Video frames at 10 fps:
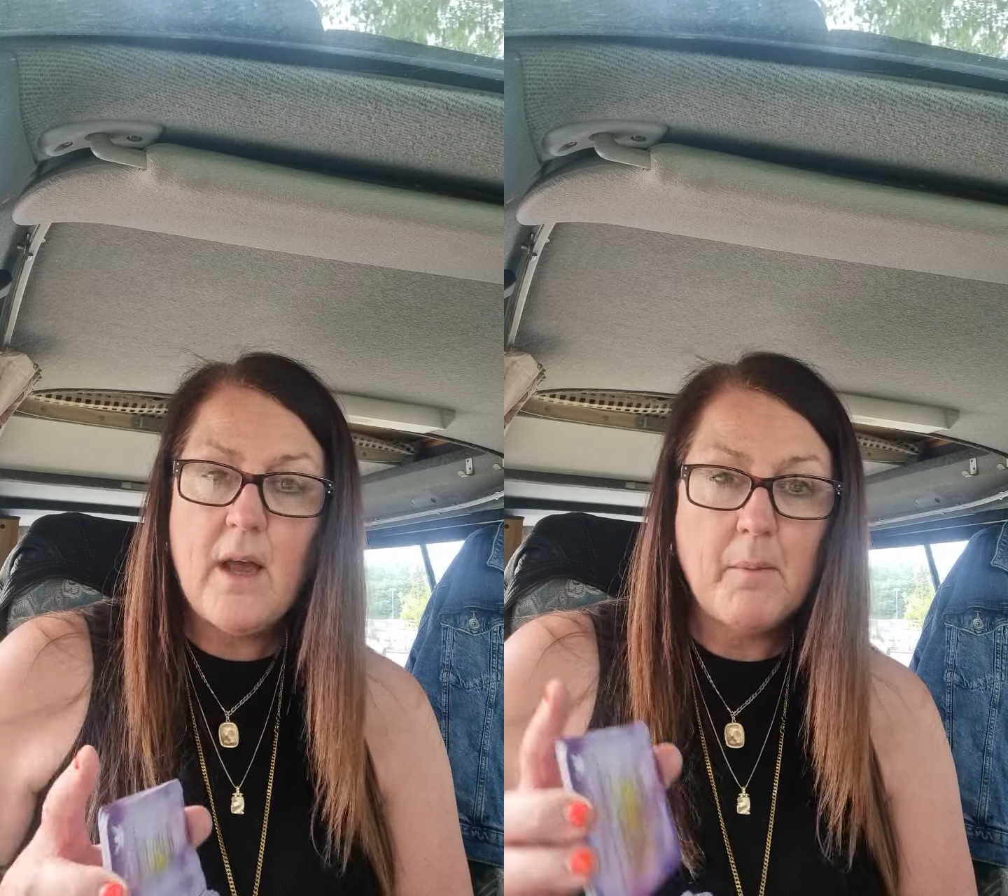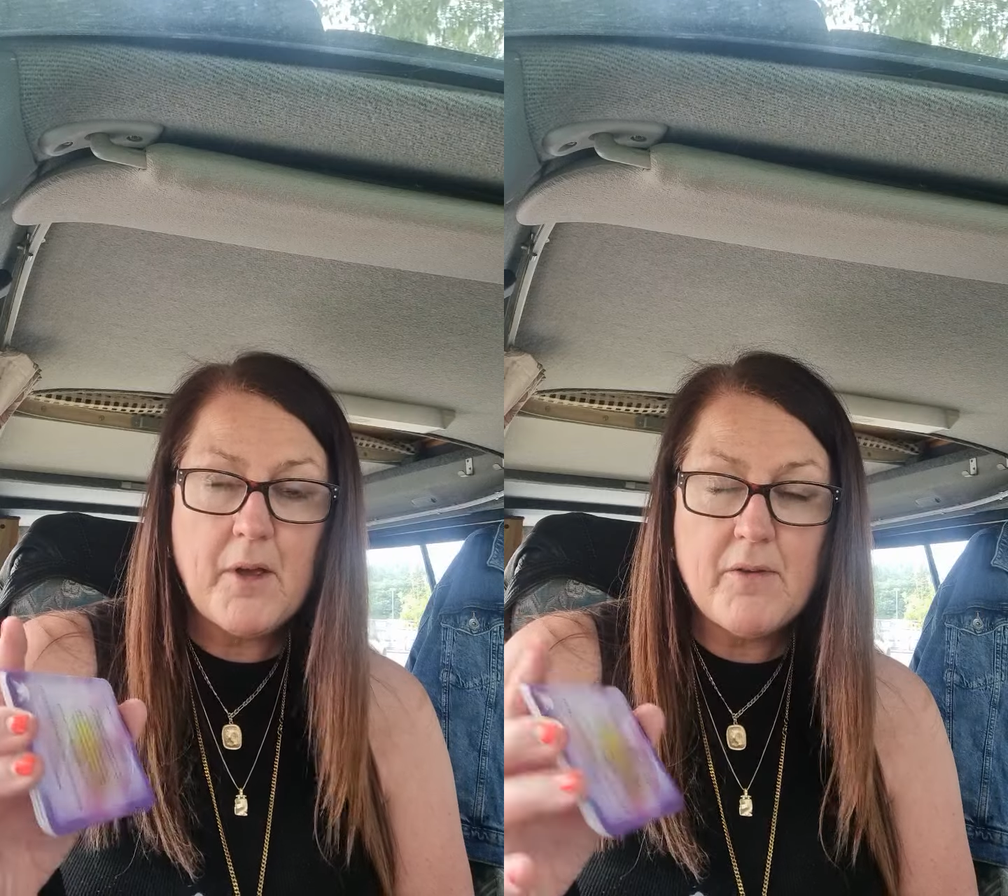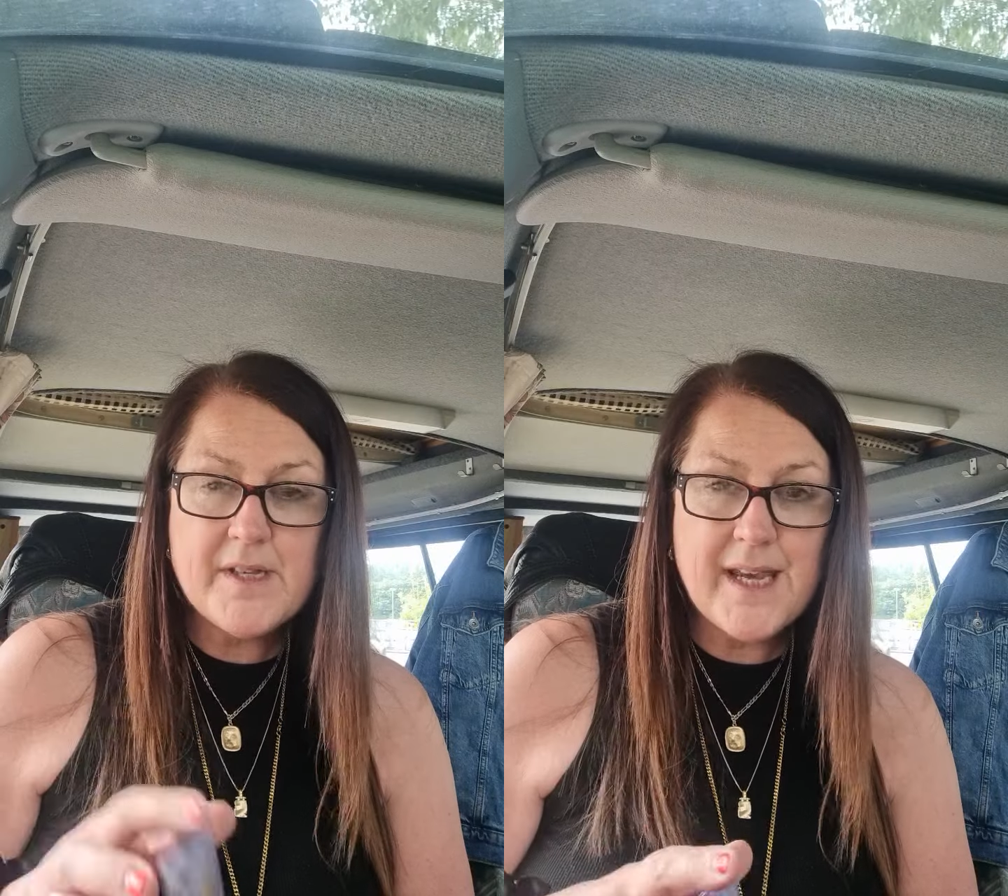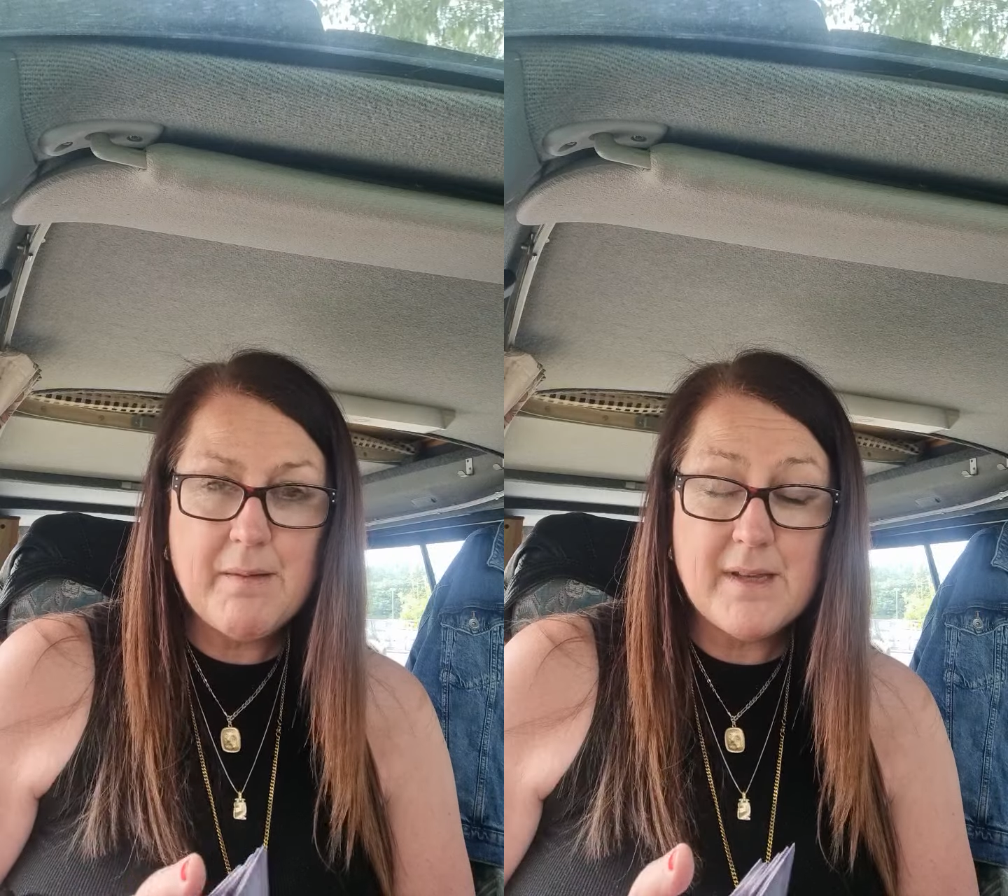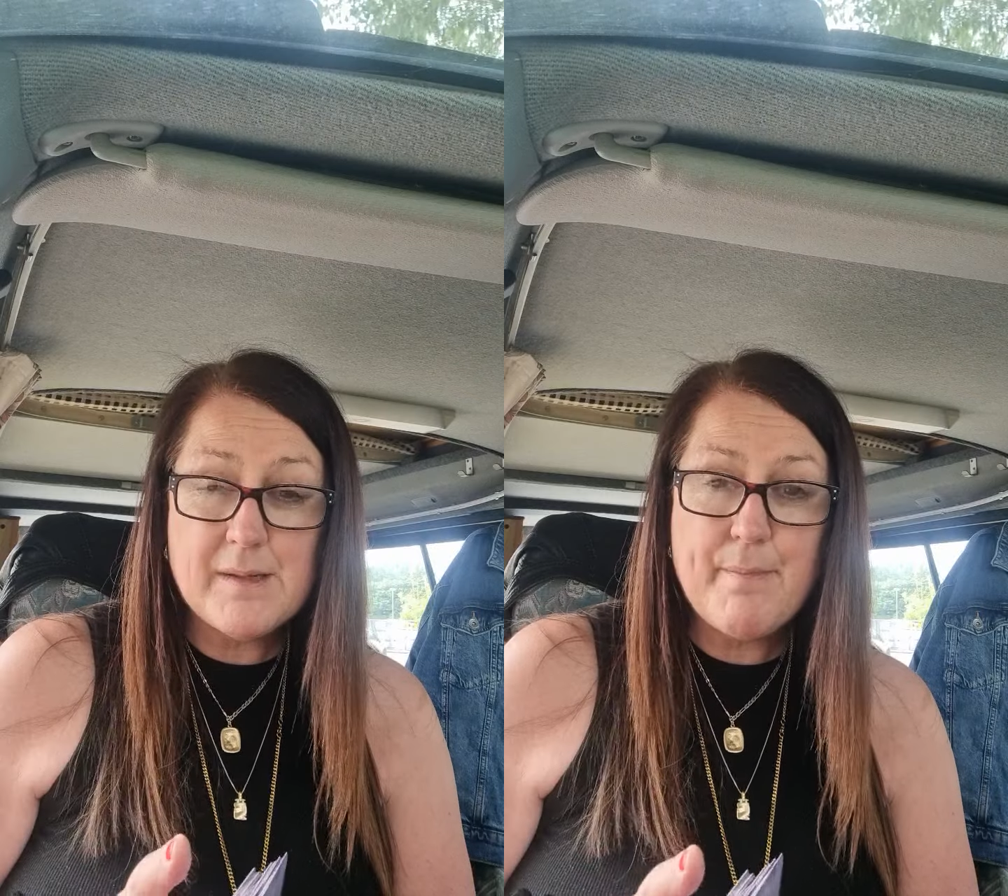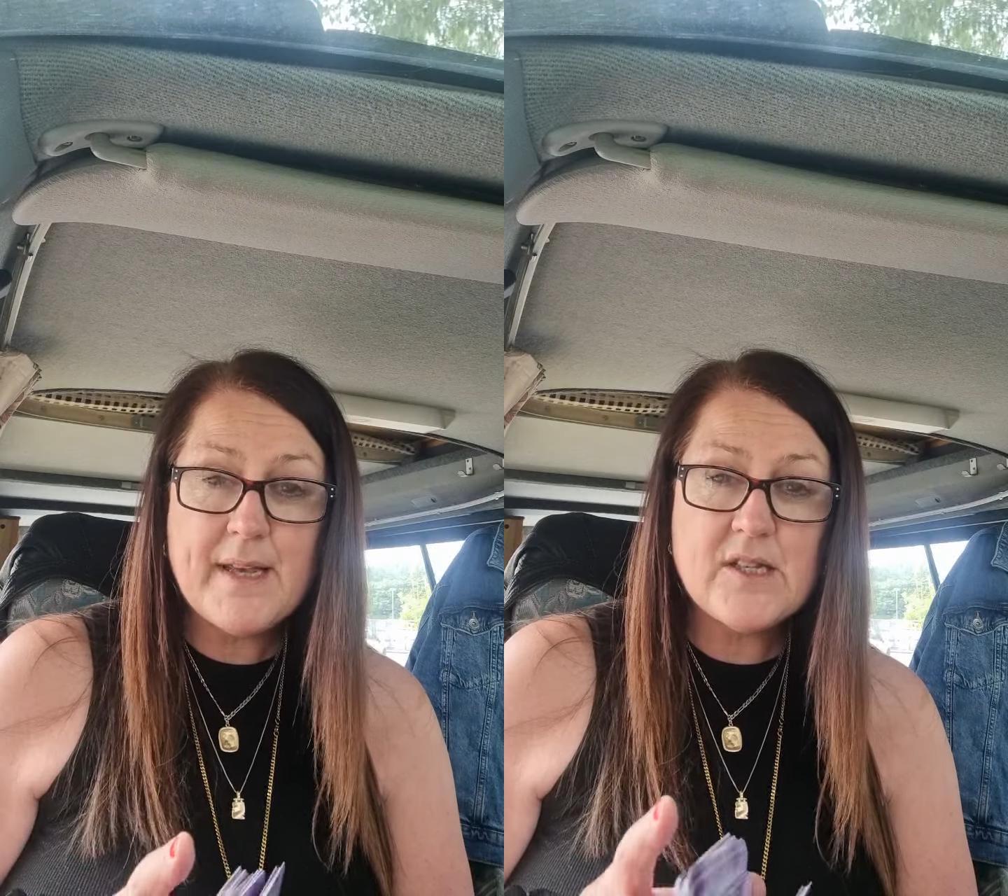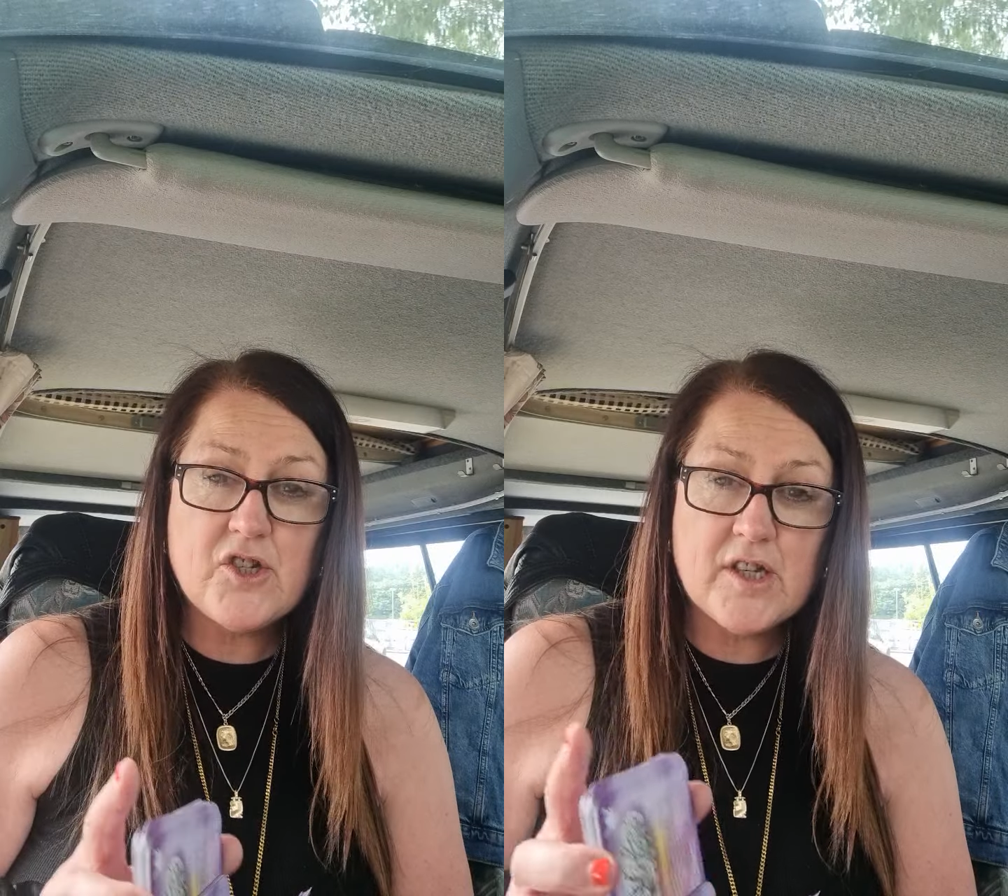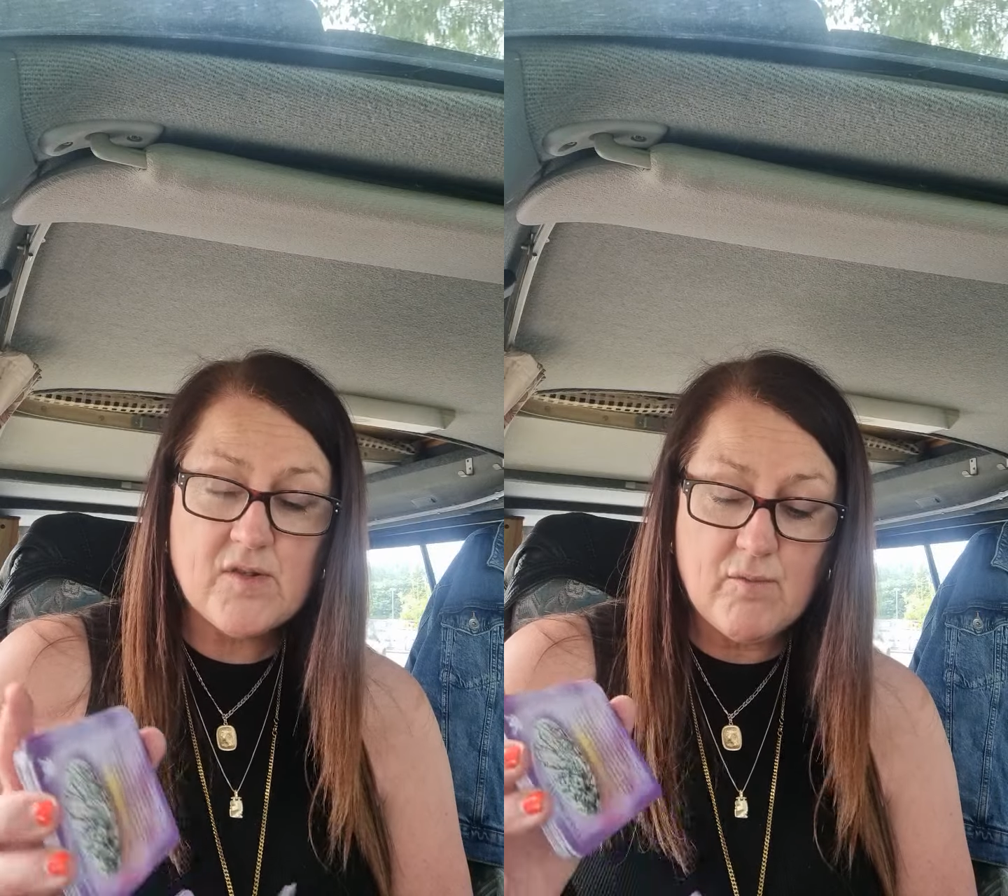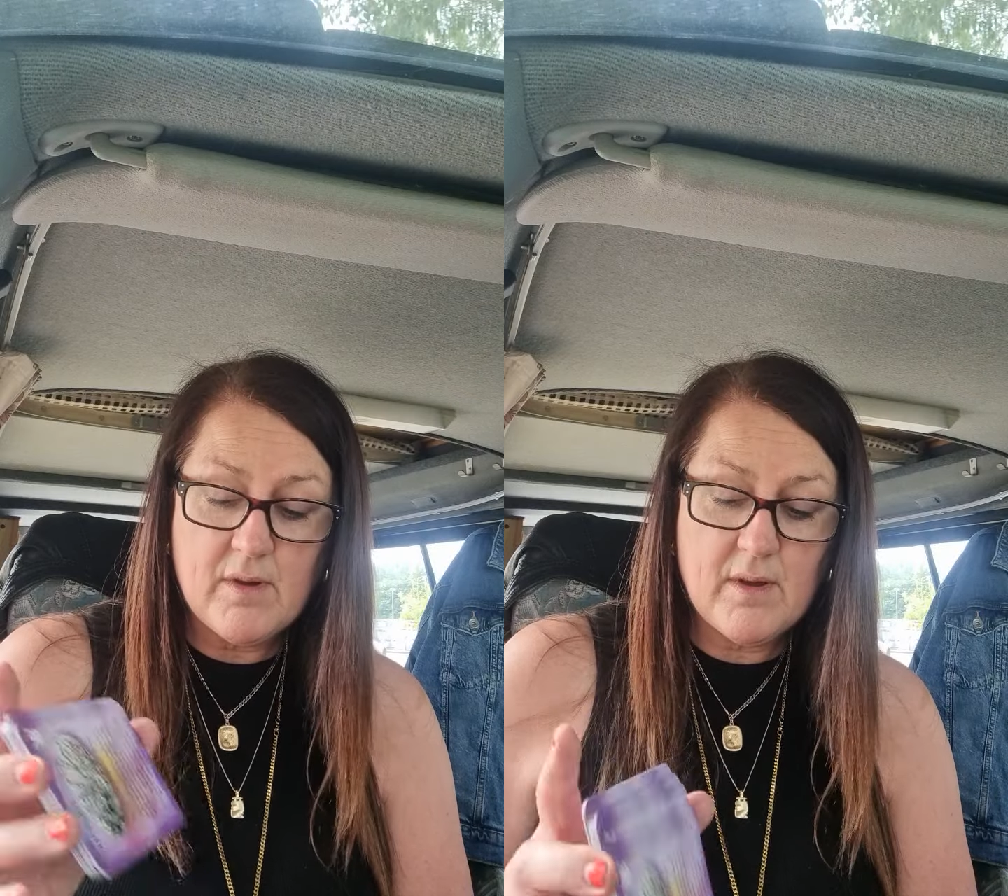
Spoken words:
I'm going to keep these messages